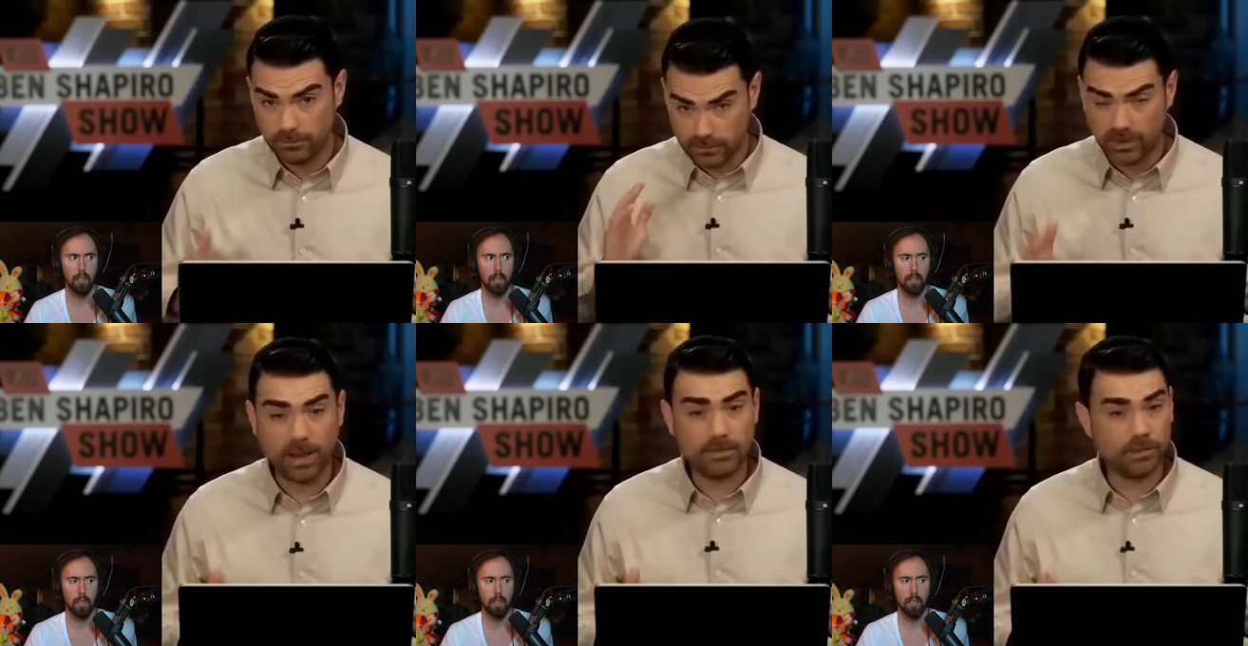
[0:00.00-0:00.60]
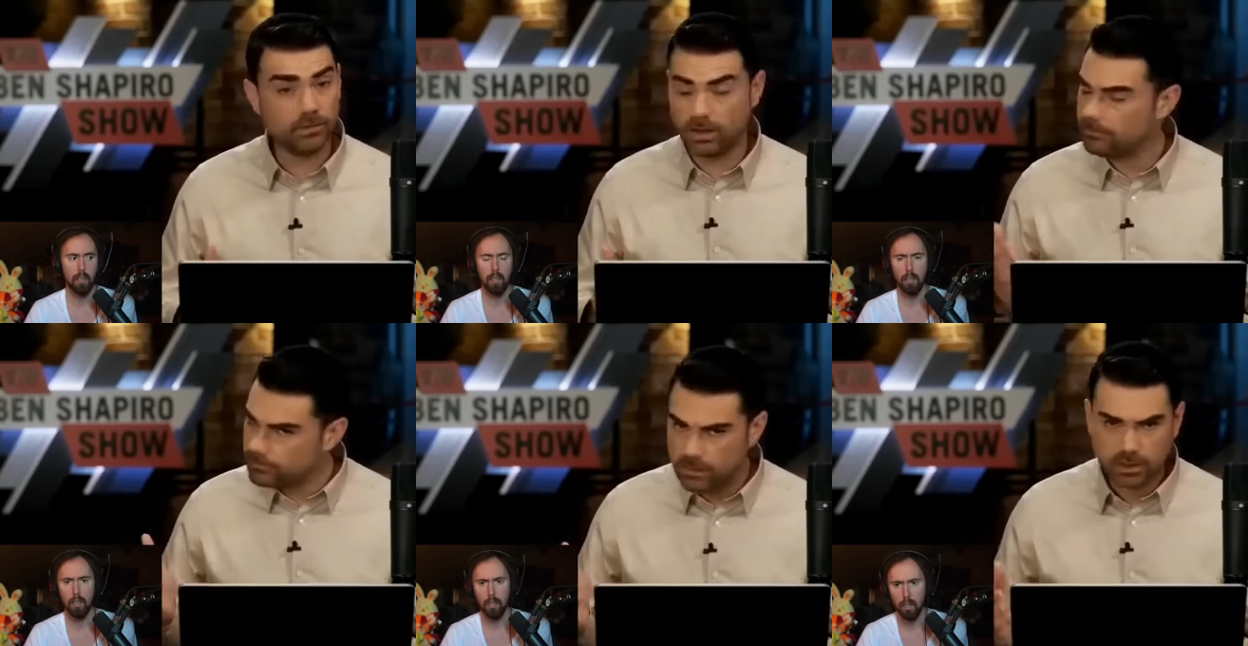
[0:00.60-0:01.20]
Speaker 1: from the time that you
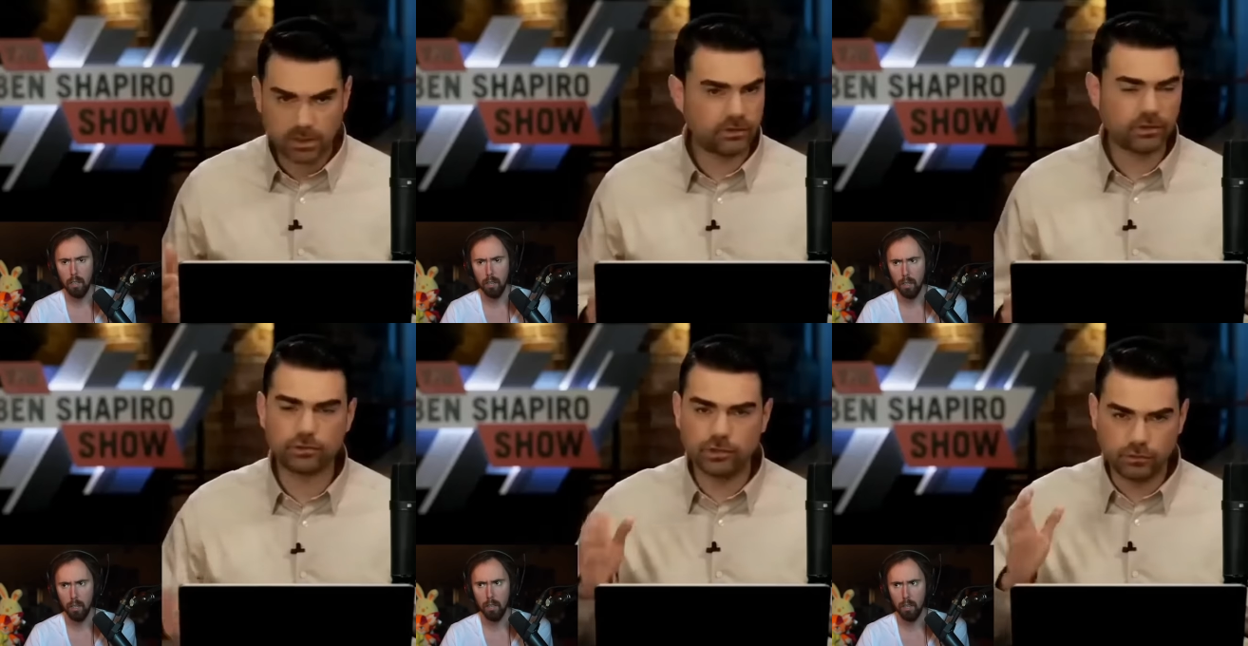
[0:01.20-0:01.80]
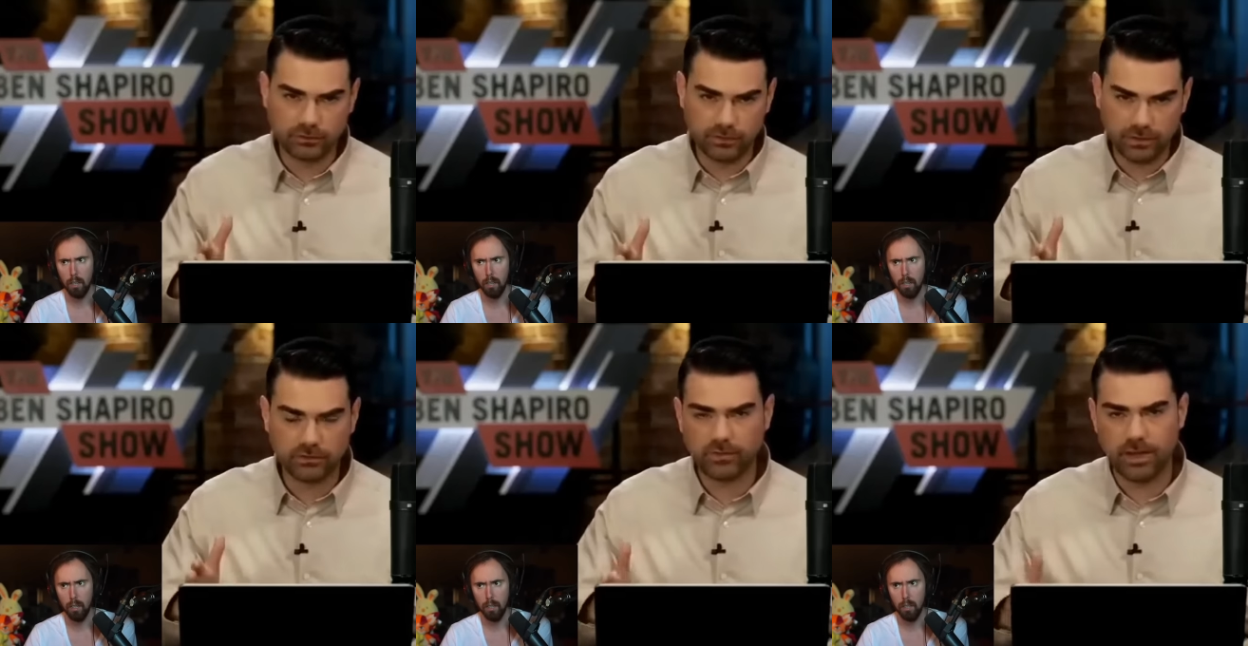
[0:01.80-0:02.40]
are essentially
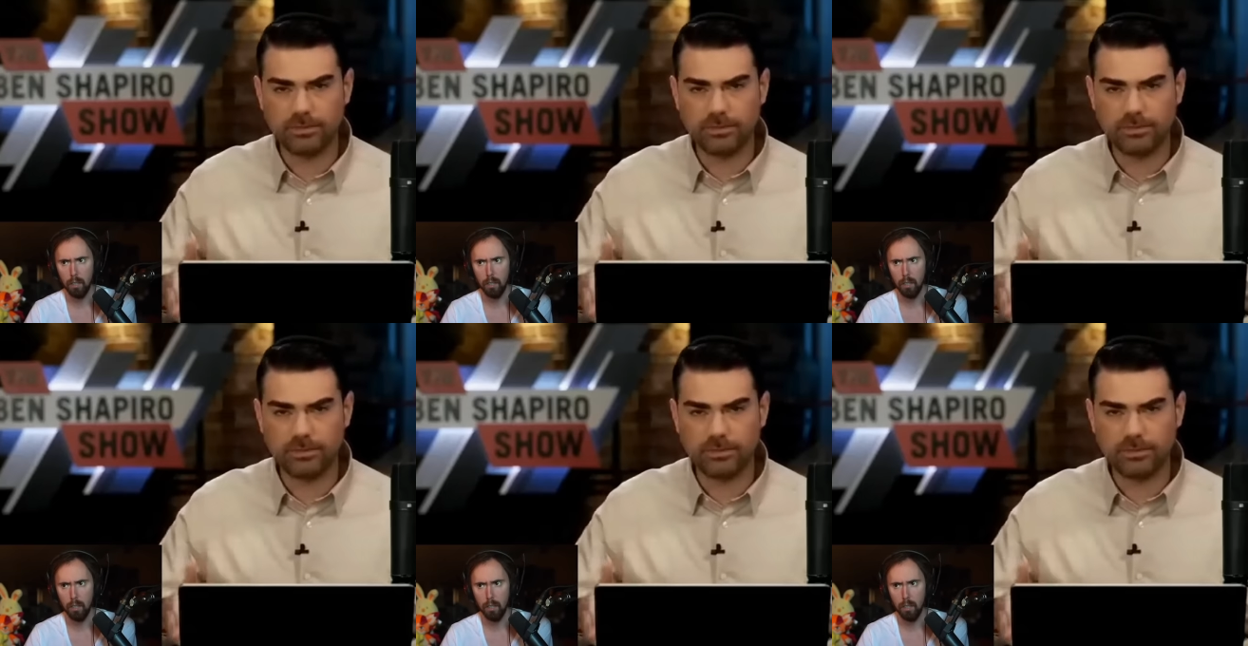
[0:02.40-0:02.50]
twenty to the